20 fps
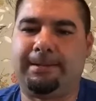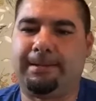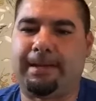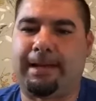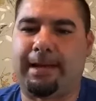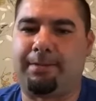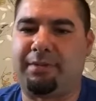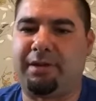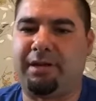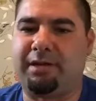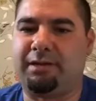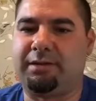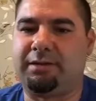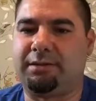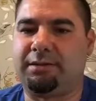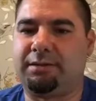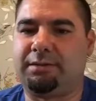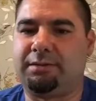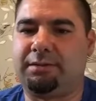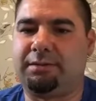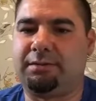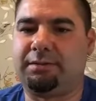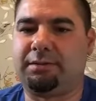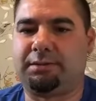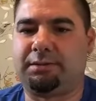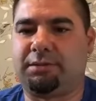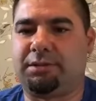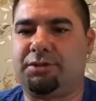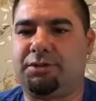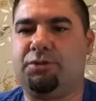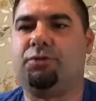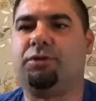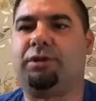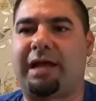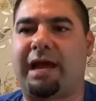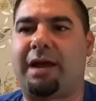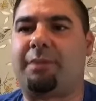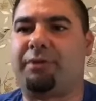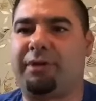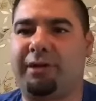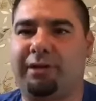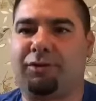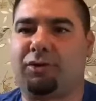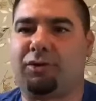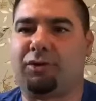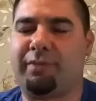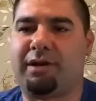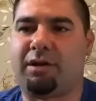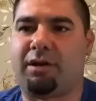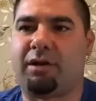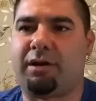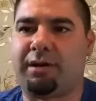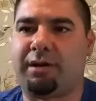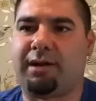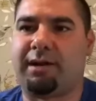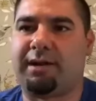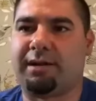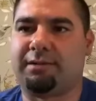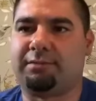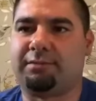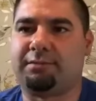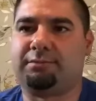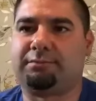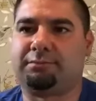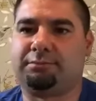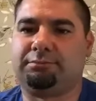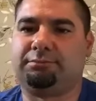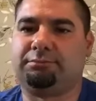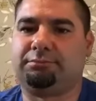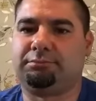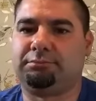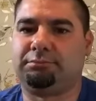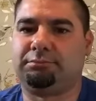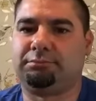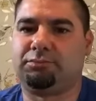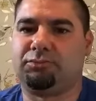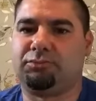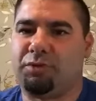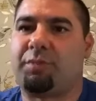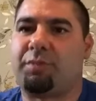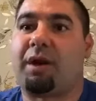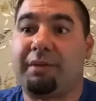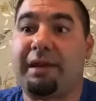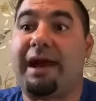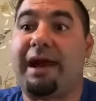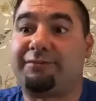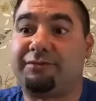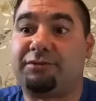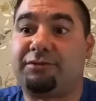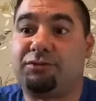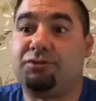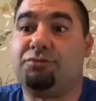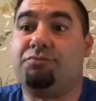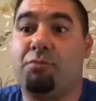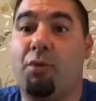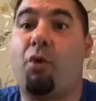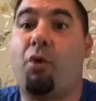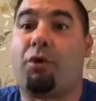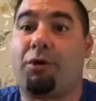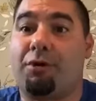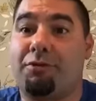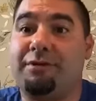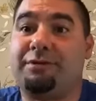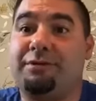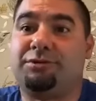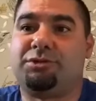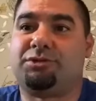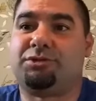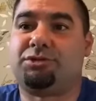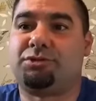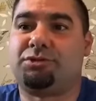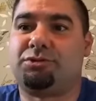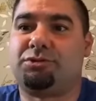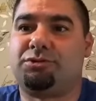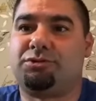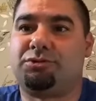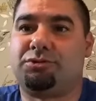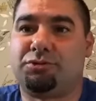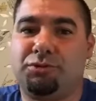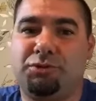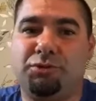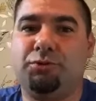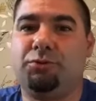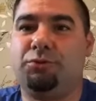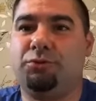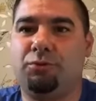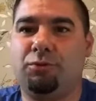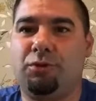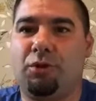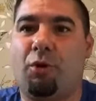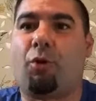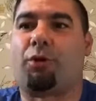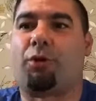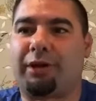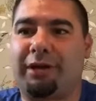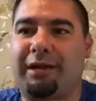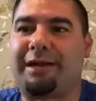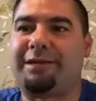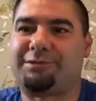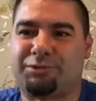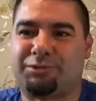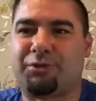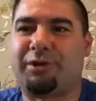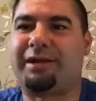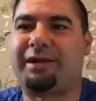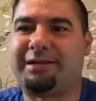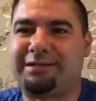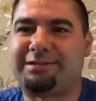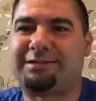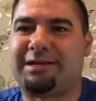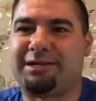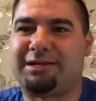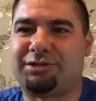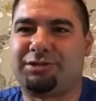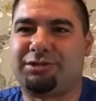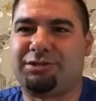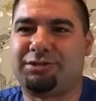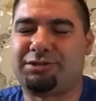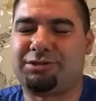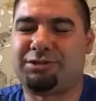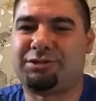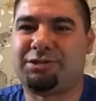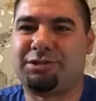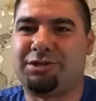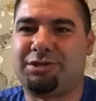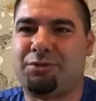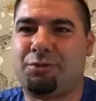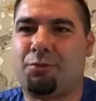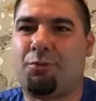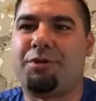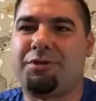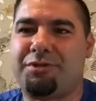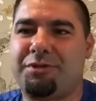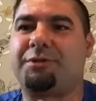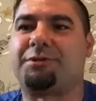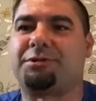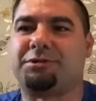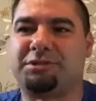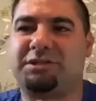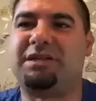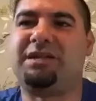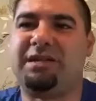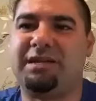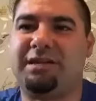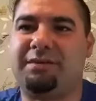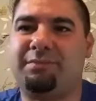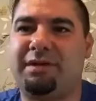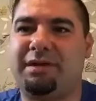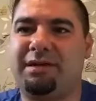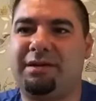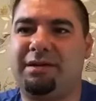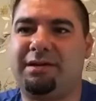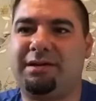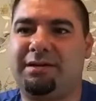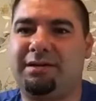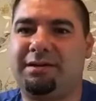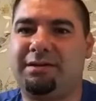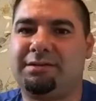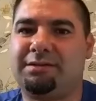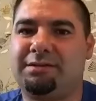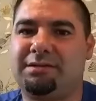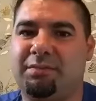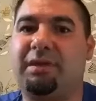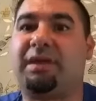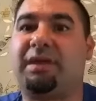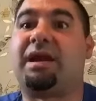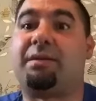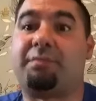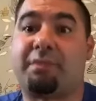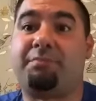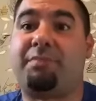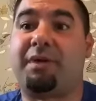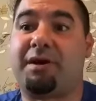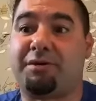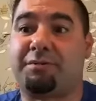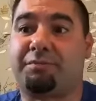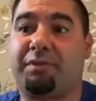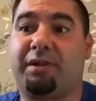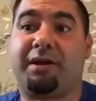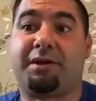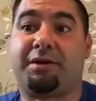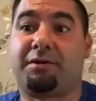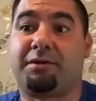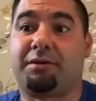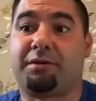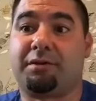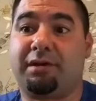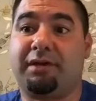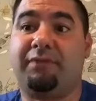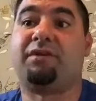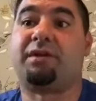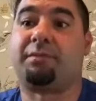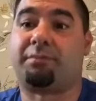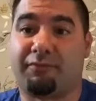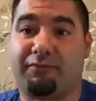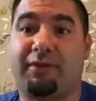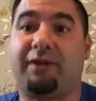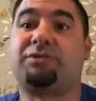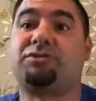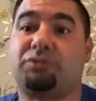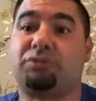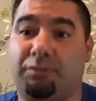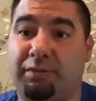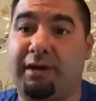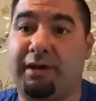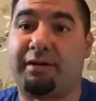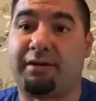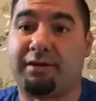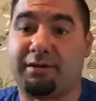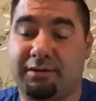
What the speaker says: I mean, can you elaborate a little bit on, like, you probably have to do more than just 2 organized training sessions with your team to become a better player and even a professional player.